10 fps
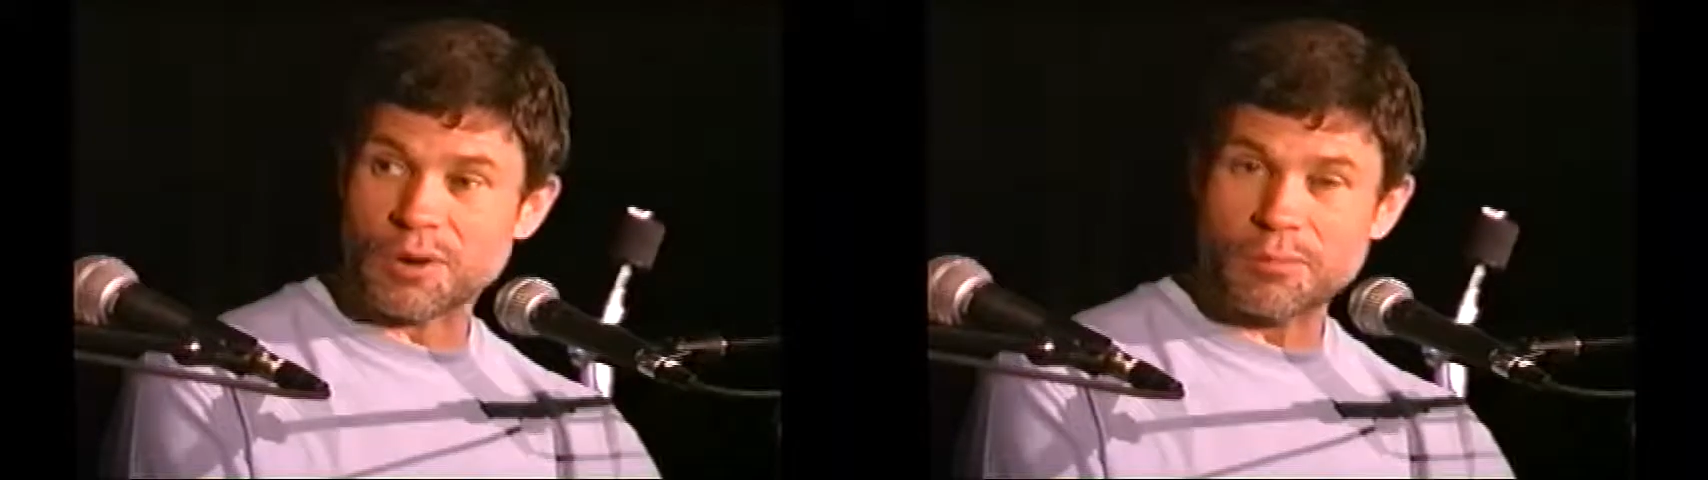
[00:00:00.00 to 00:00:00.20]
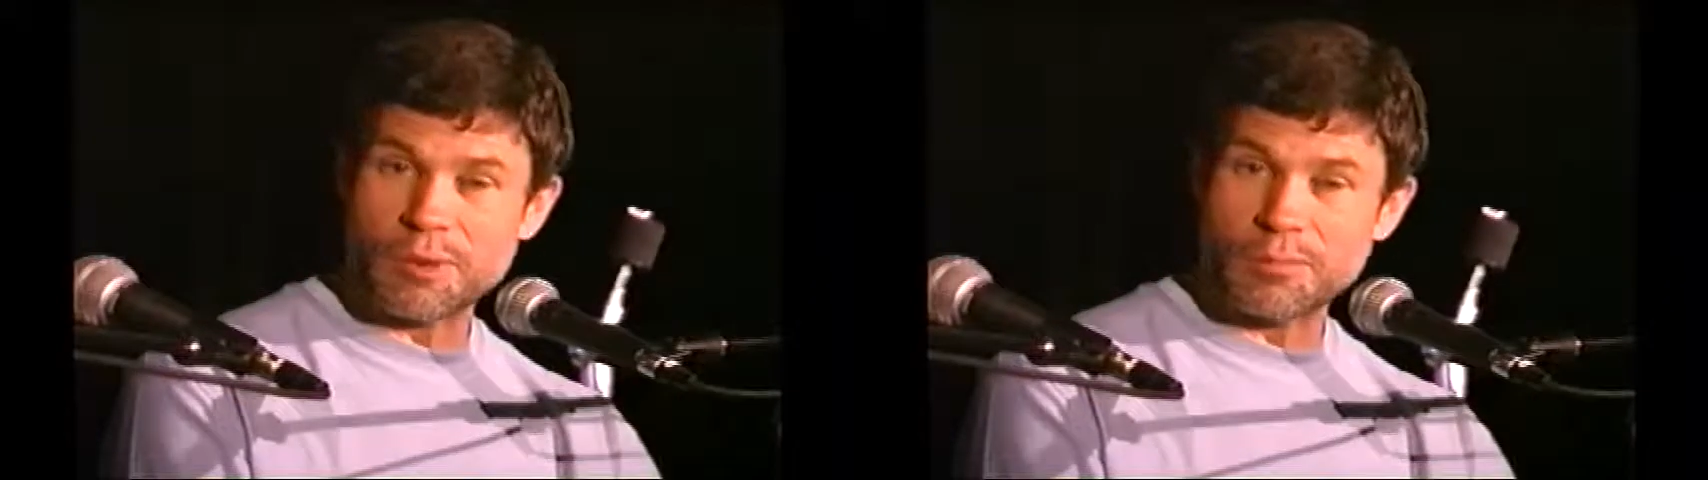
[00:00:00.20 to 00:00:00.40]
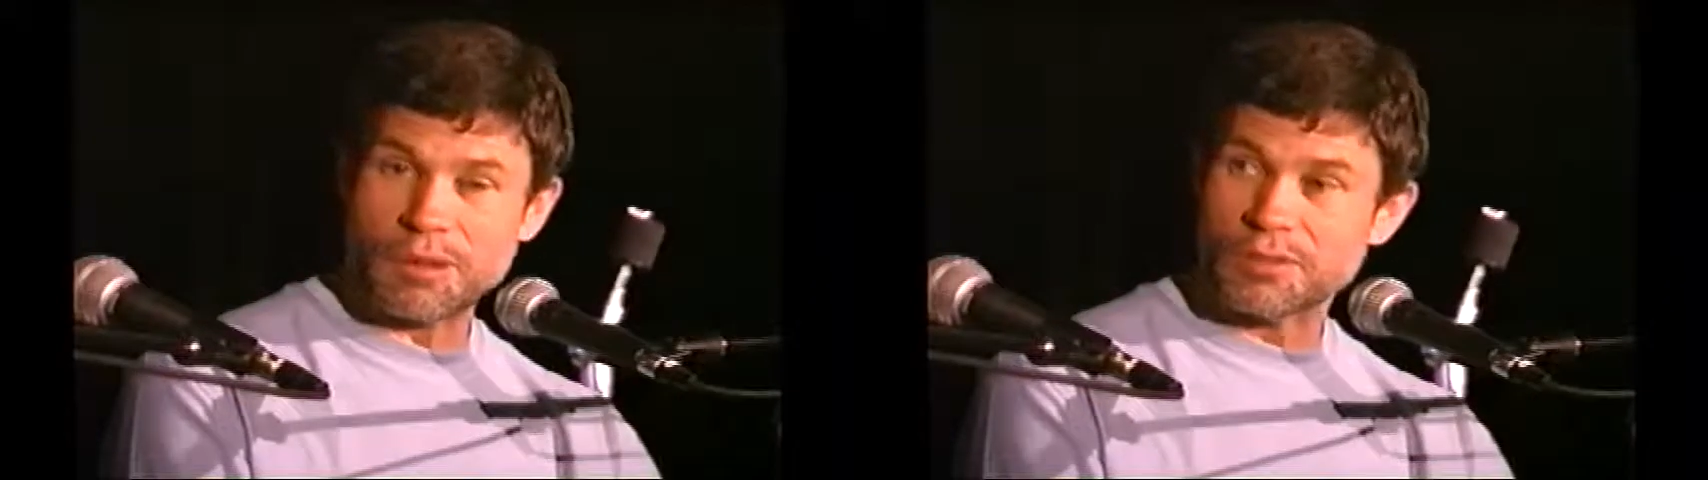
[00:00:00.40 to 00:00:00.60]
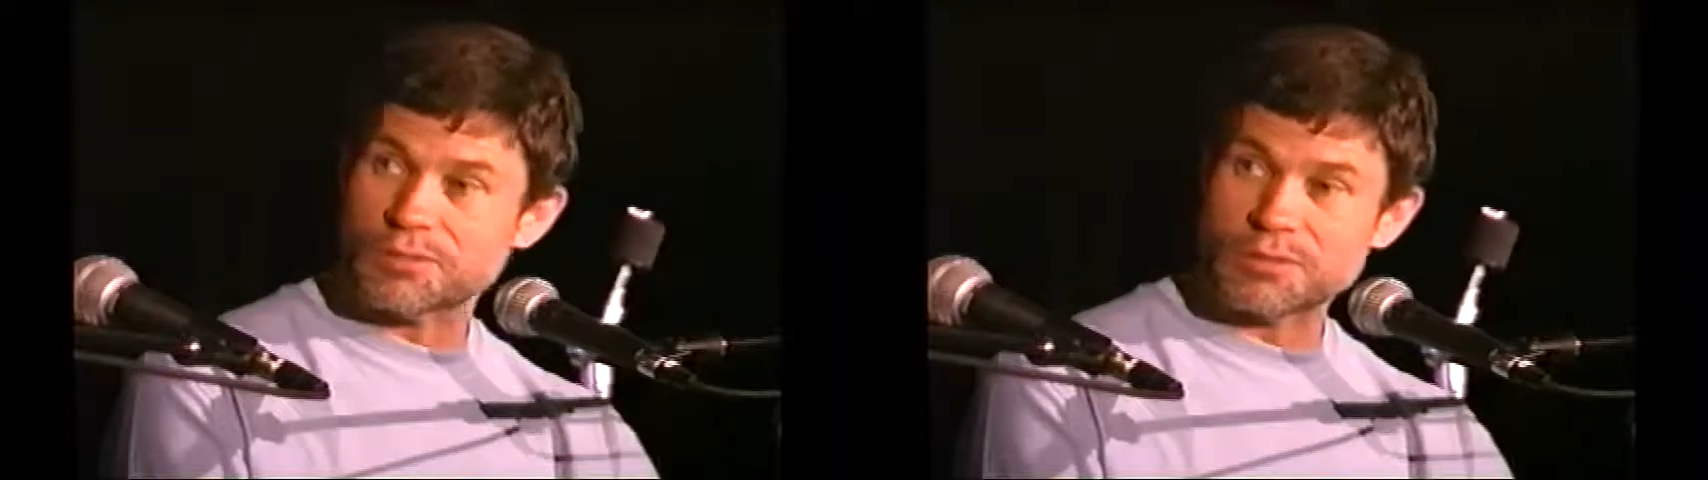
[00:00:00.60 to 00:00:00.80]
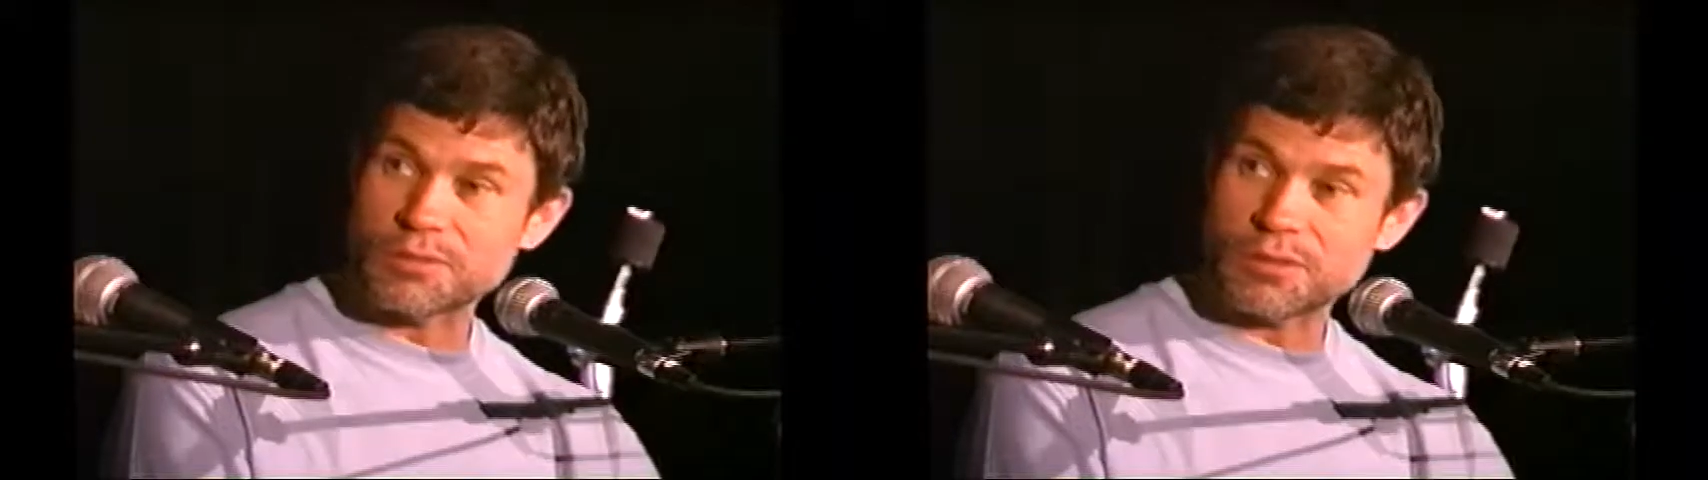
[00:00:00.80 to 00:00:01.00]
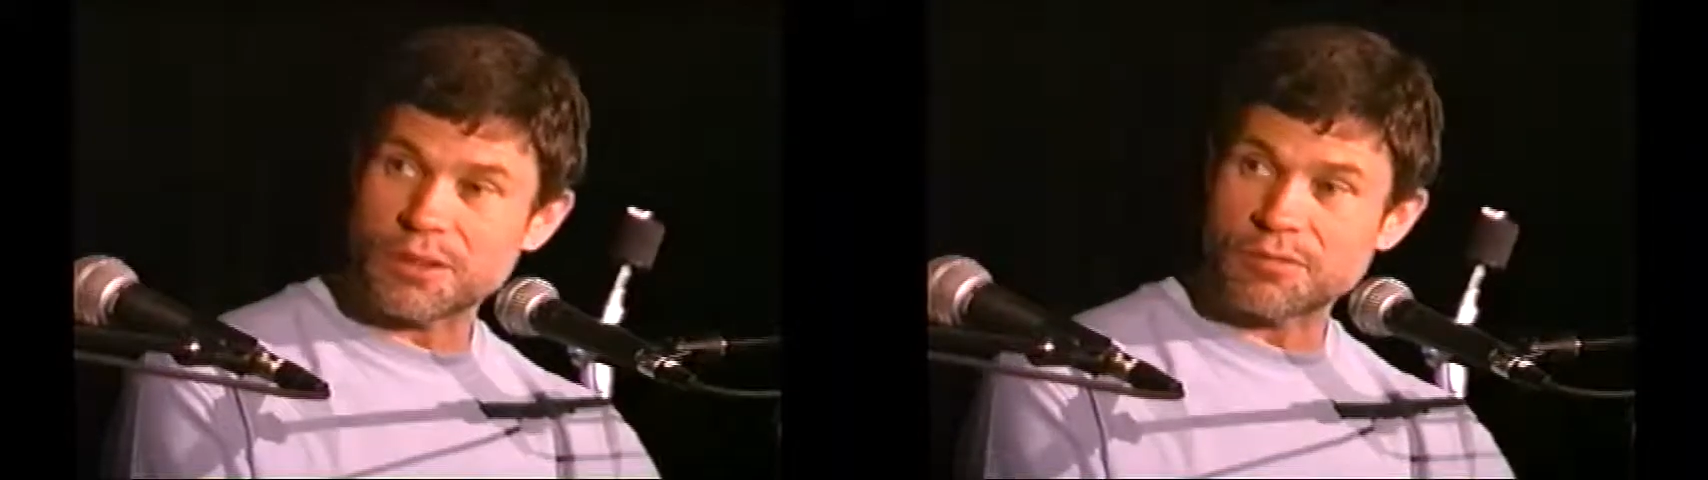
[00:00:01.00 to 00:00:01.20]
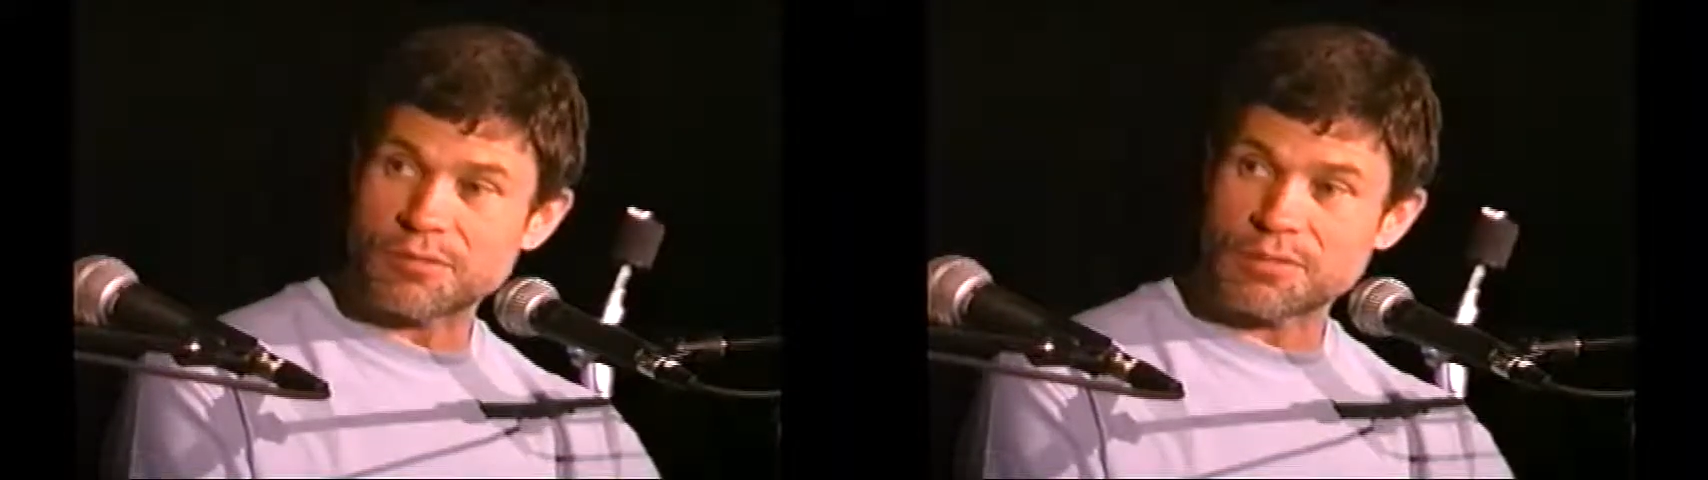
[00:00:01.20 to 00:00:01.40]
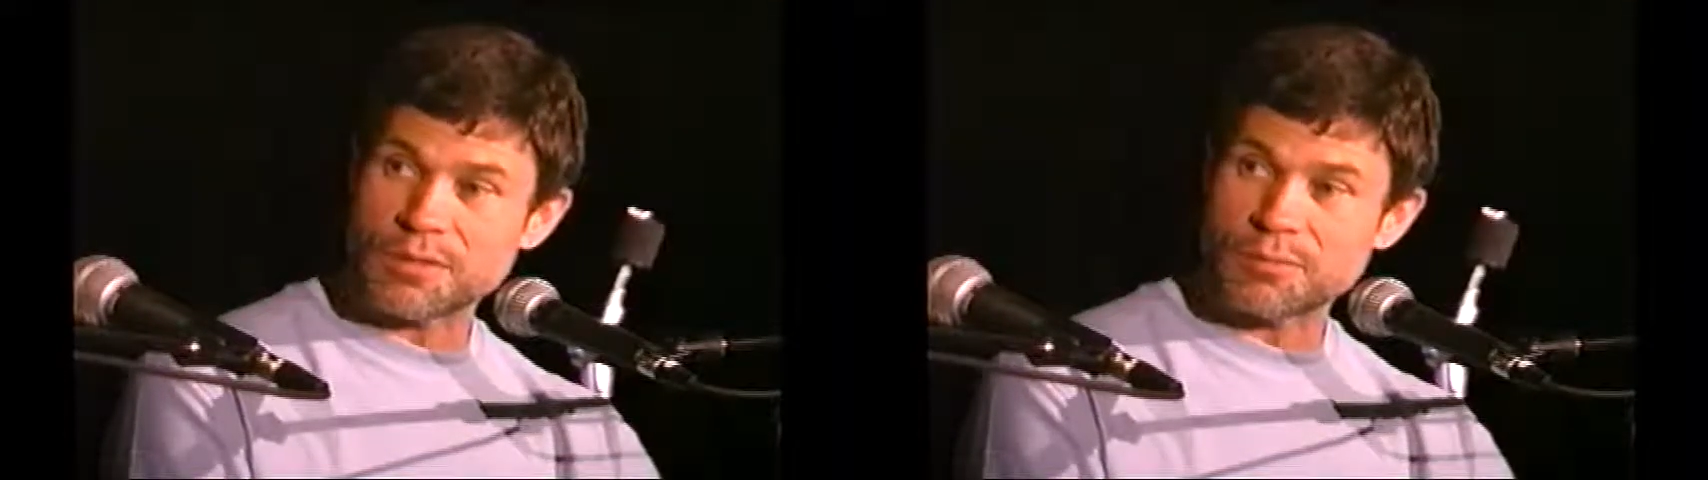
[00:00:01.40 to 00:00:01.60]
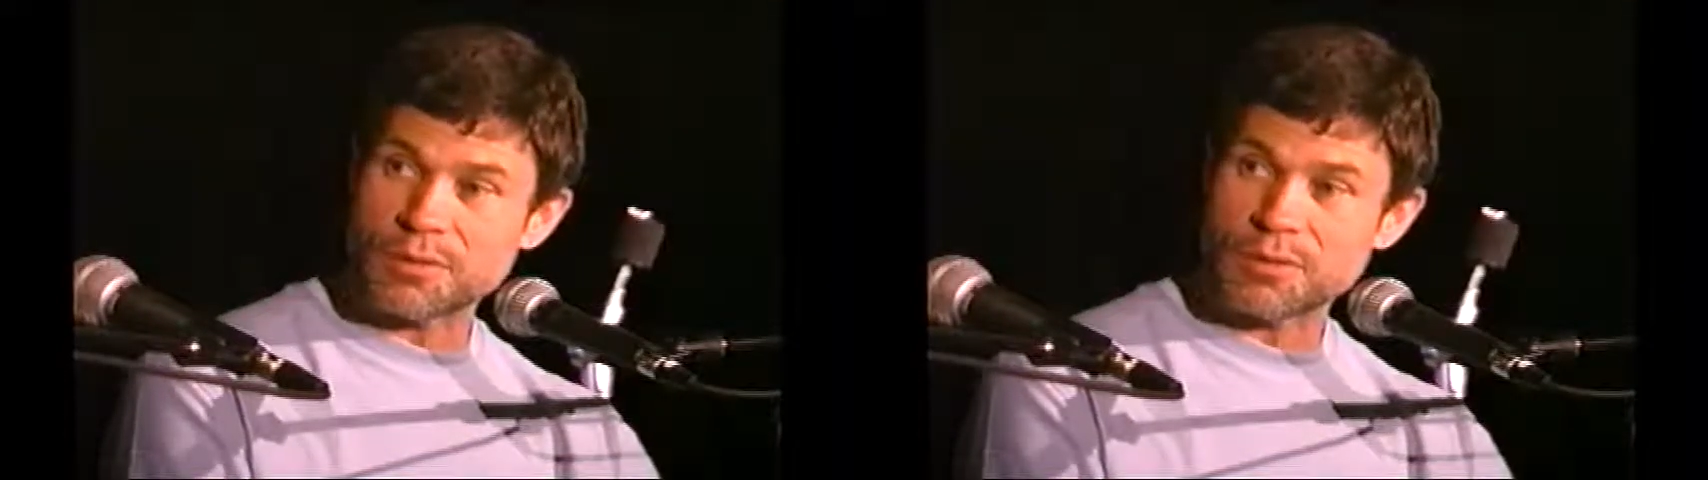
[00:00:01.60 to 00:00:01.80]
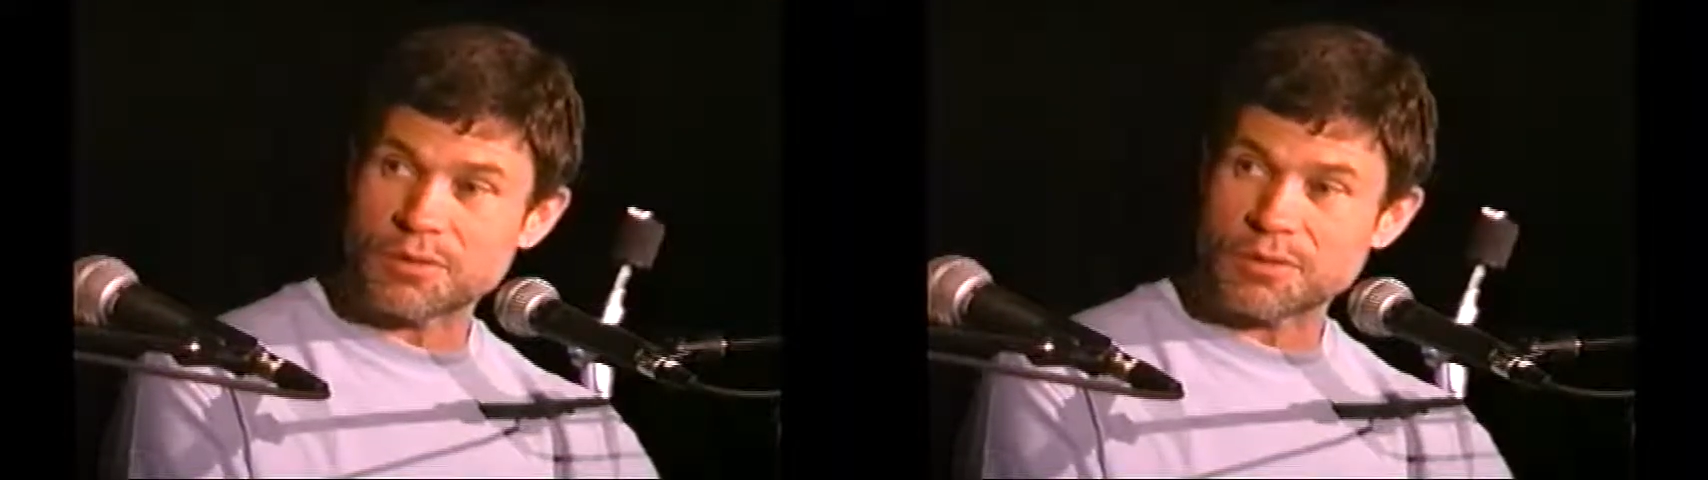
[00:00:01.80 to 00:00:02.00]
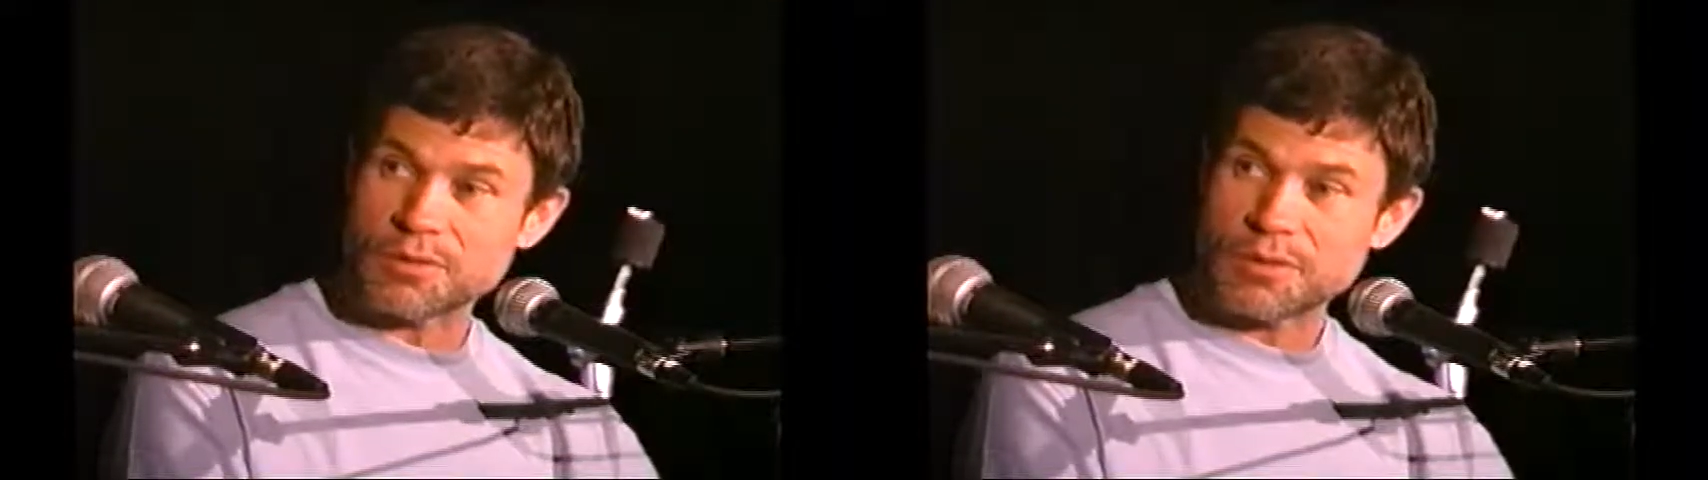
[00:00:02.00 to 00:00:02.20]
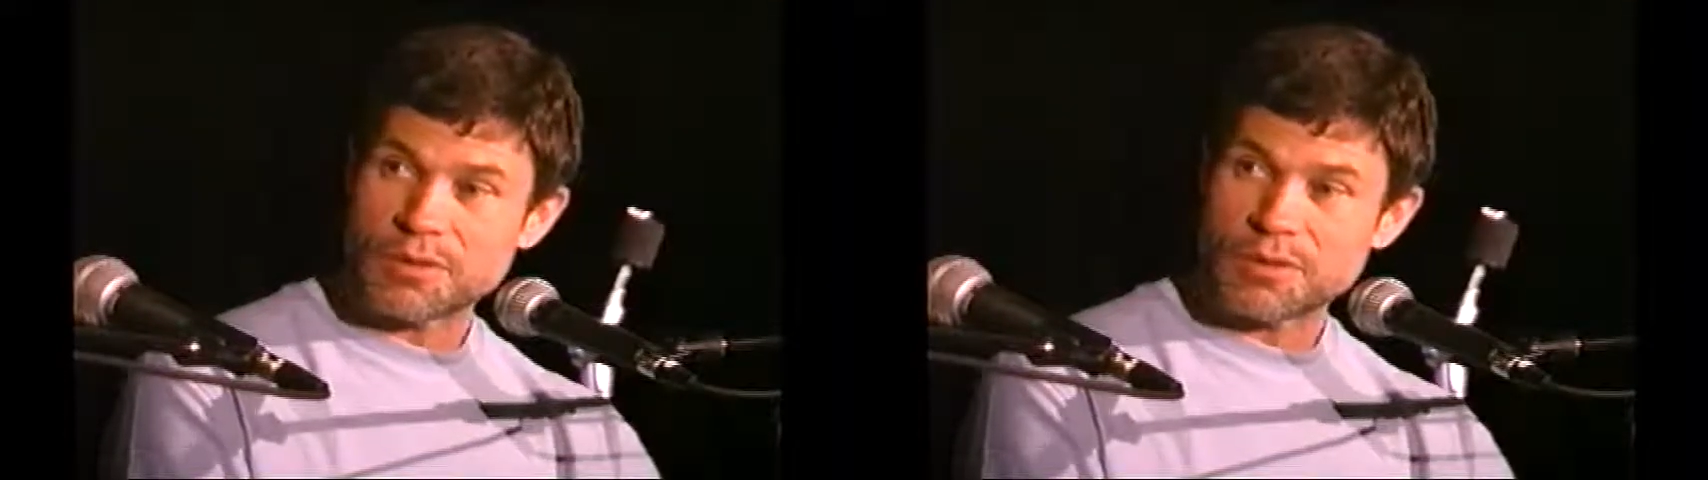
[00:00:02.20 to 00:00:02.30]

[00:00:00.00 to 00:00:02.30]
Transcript: I made my living doing that for some years,